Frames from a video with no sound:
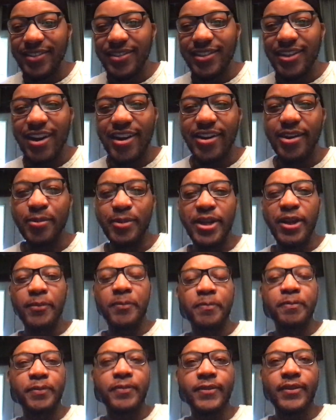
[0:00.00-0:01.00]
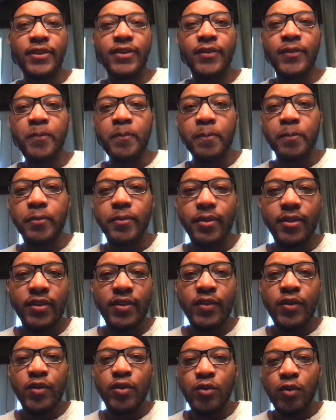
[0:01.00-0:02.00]
All right, here we go.
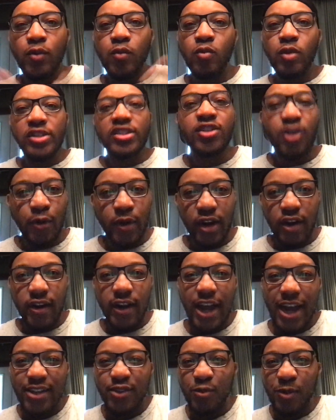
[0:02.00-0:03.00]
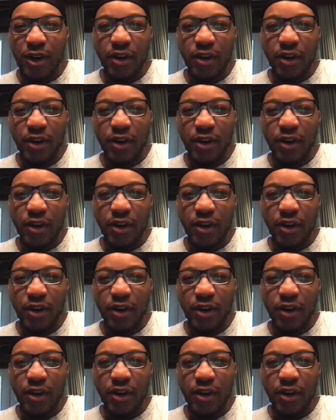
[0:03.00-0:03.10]
What's going on, guys?